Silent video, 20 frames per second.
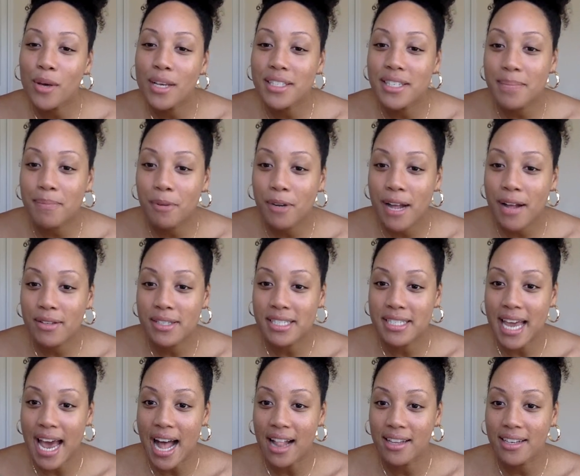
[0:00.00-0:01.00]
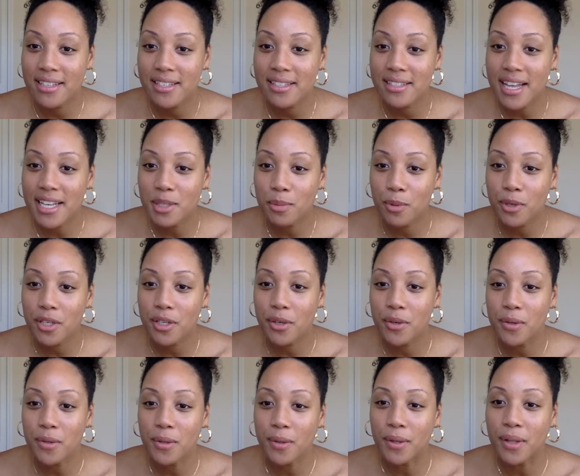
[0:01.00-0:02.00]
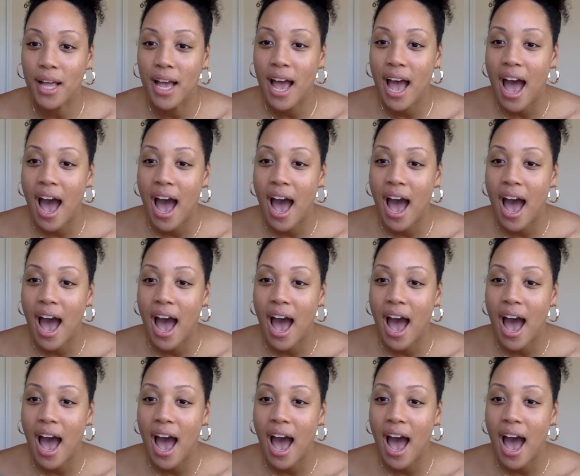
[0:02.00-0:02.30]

is it pronounced Dallas? That's pretty cool.